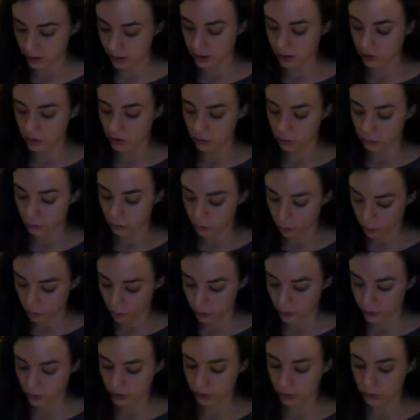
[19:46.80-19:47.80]
the more
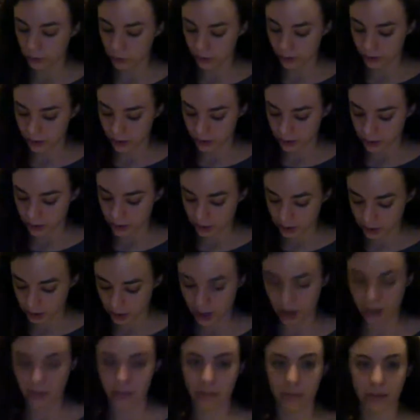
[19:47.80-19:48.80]
you will
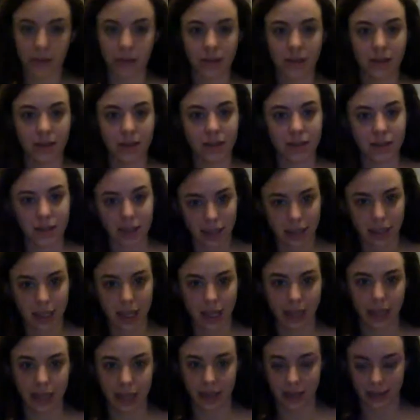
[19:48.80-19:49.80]
come to
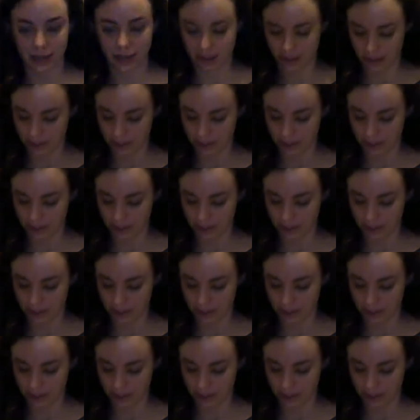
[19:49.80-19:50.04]
like it.